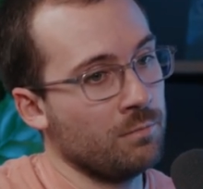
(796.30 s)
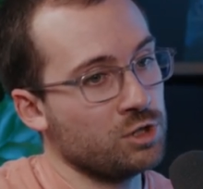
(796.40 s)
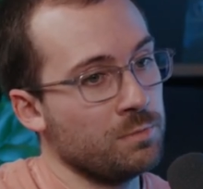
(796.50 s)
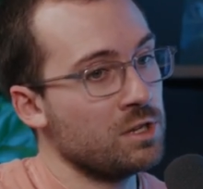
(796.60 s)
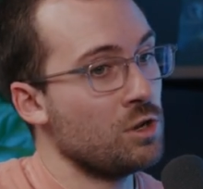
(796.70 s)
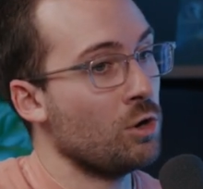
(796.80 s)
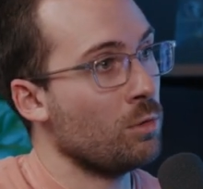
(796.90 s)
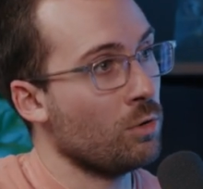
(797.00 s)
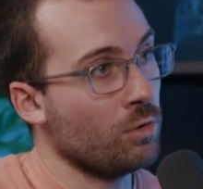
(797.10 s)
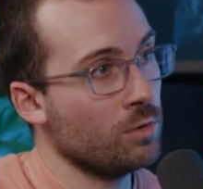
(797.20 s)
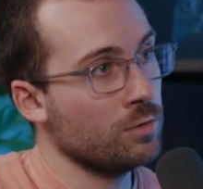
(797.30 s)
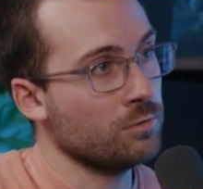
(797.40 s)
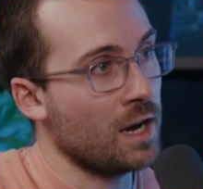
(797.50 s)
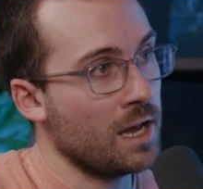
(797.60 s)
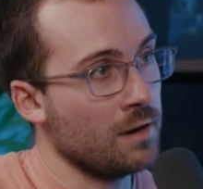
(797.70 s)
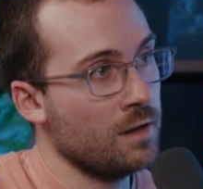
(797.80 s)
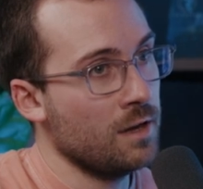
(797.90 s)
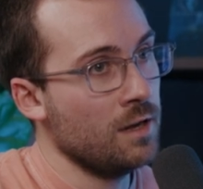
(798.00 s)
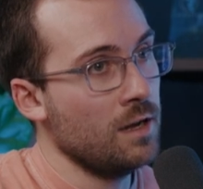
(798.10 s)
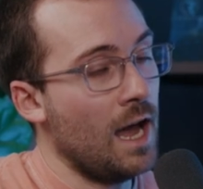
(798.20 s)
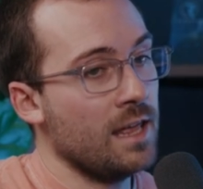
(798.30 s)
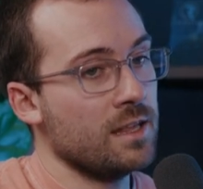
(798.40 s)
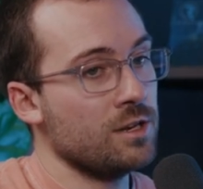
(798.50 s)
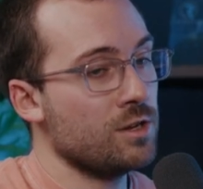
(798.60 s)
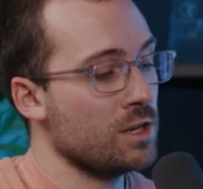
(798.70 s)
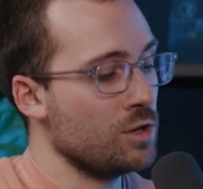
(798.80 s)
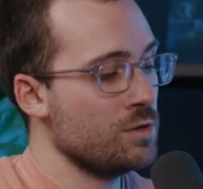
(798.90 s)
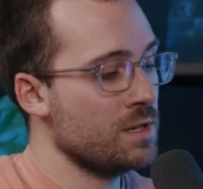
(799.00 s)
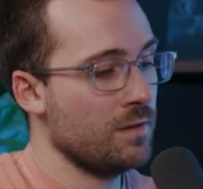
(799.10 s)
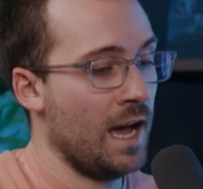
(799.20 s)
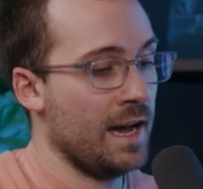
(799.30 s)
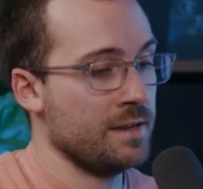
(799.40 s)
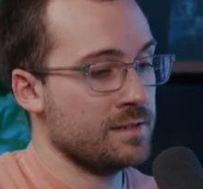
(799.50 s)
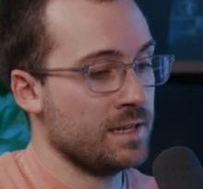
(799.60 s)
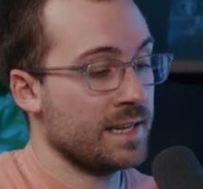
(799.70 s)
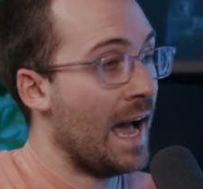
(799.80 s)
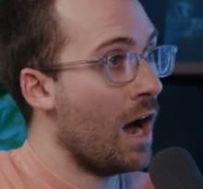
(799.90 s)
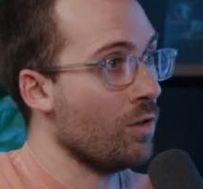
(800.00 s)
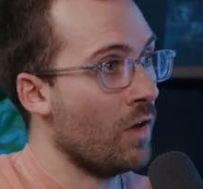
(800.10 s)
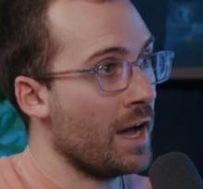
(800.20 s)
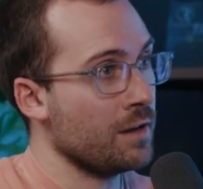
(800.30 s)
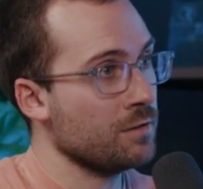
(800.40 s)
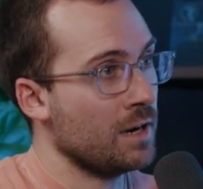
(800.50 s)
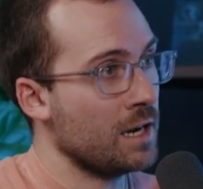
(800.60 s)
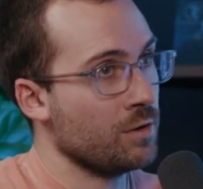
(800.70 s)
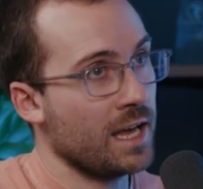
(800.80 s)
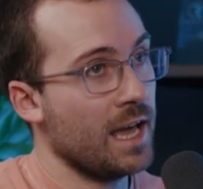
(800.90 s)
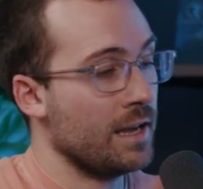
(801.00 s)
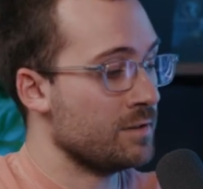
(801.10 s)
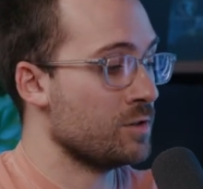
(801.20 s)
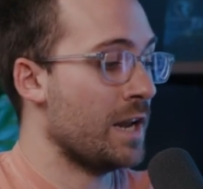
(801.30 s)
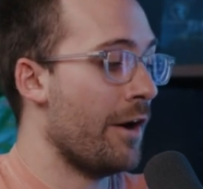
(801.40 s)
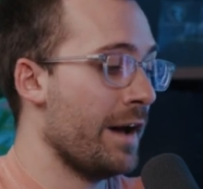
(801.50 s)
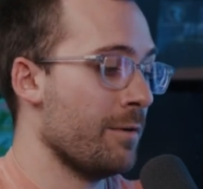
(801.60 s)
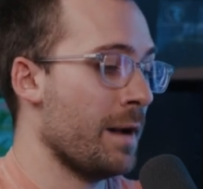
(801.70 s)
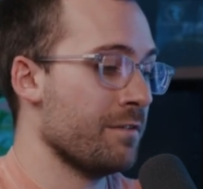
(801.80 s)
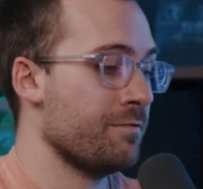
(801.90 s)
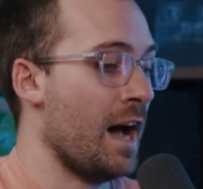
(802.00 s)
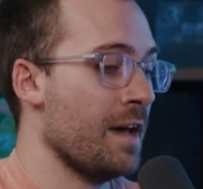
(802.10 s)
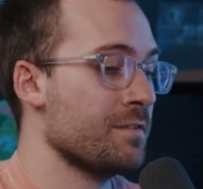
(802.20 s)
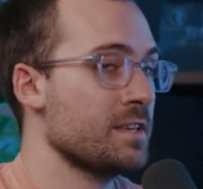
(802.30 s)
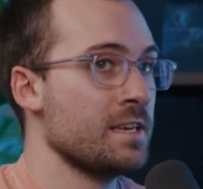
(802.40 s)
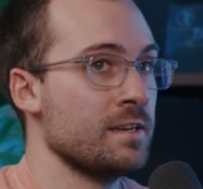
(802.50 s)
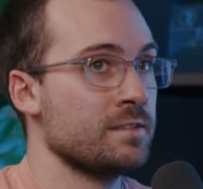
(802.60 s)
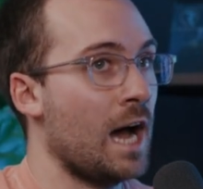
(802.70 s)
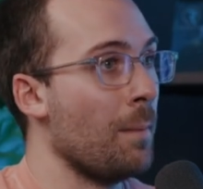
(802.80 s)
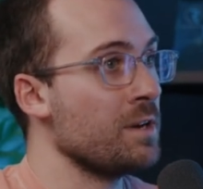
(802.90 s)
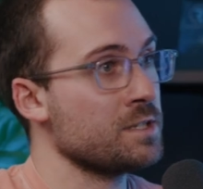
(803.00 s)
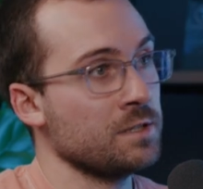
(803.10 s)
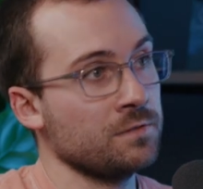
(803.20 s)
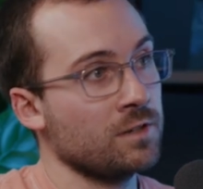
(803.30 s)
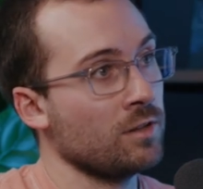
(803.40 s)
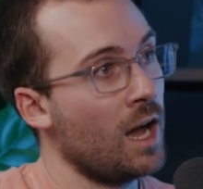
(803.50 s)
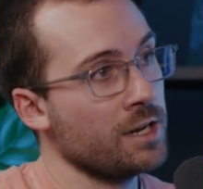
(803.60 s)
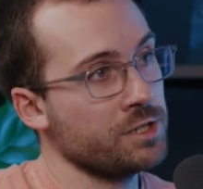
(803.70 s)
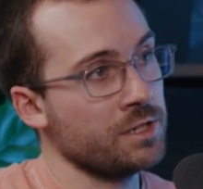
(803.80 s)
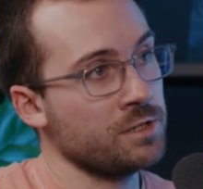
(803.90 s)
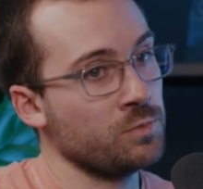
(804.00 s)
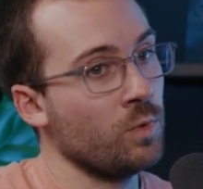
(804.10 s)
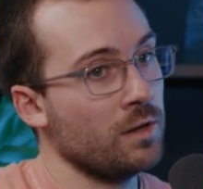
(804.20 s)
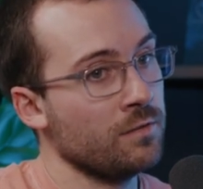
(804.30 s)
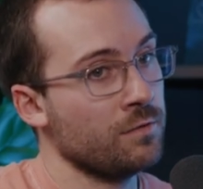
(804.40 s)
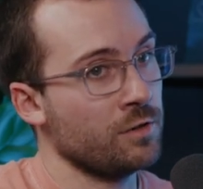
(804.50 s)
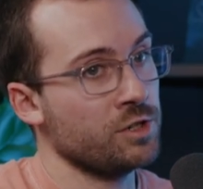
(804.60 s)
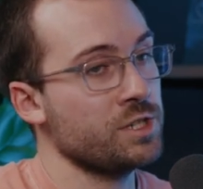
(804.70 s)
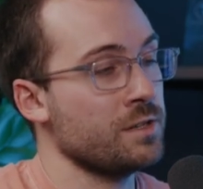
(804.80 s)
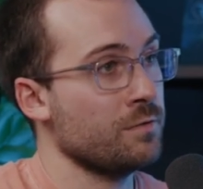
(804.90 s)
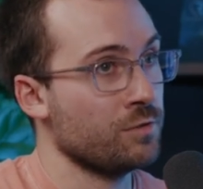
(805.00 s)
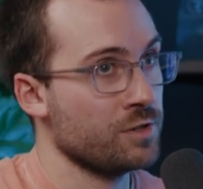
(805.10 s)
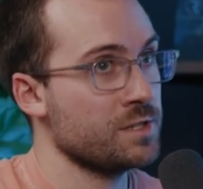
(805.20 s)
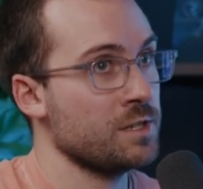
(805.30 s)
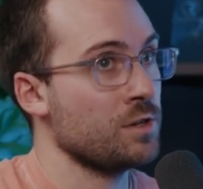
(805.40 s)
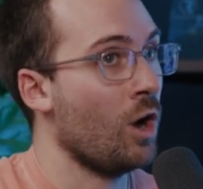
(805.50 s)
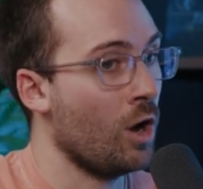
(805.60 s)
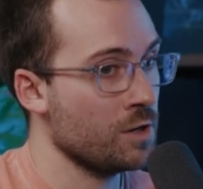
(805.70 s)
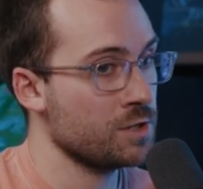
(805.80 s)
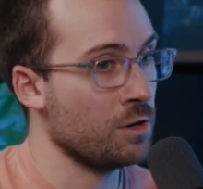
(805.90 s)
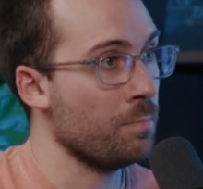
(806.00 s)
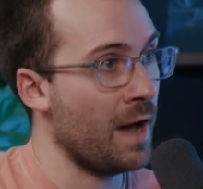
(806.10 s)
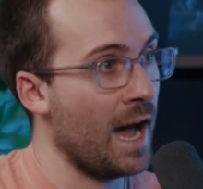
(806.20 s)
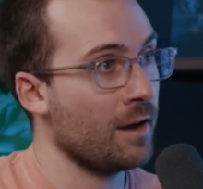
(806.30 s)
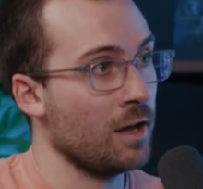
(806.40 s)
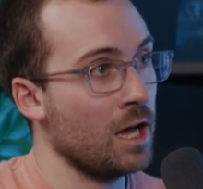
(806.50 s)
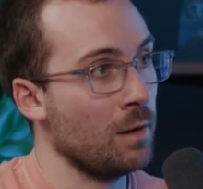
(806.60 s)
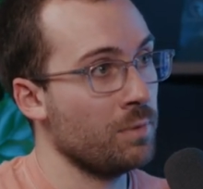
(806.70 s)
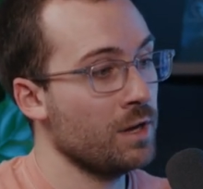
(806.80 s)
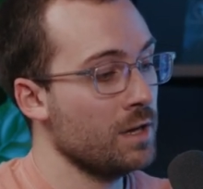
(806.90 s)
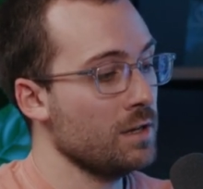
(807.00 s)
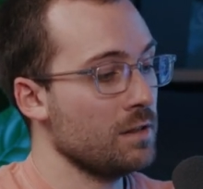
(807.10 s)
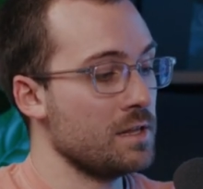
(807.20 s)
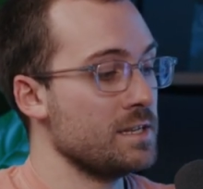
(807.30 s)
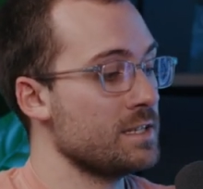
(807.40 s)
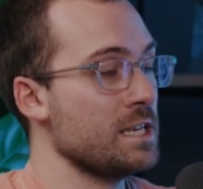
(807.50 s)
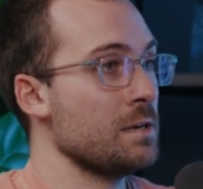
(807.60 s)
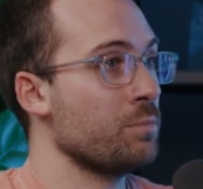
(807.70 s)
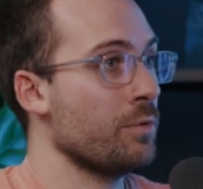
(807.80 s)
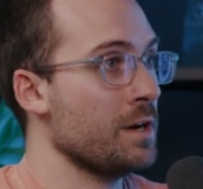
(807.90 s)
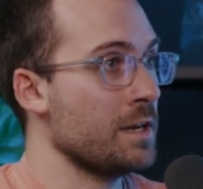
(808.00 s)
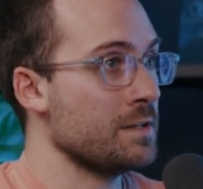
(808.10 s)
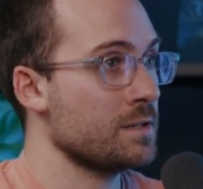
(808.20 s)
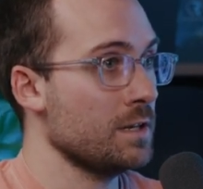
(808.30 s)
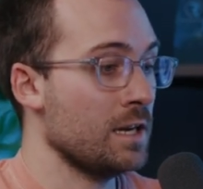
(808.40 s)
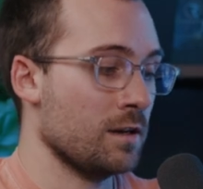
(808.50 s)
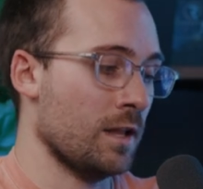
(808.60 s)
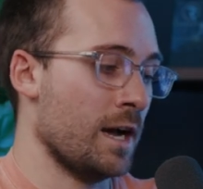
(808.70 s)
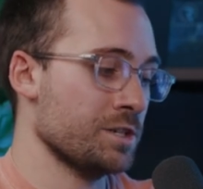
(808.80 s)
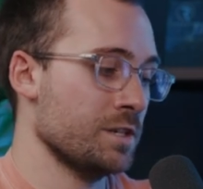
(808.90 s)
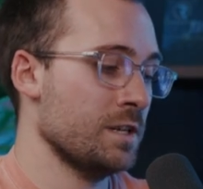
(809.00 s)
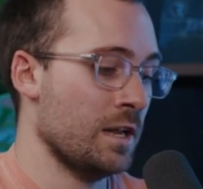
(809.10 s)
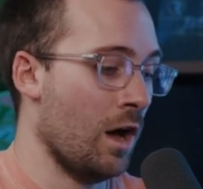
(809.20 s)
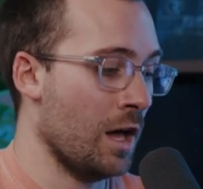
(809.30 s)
should be notable, right? And then you can use it as like an outline, right? Okay, hey, so now I have my 5 key topics of Colossians. What verses also back up these key points in Colossians and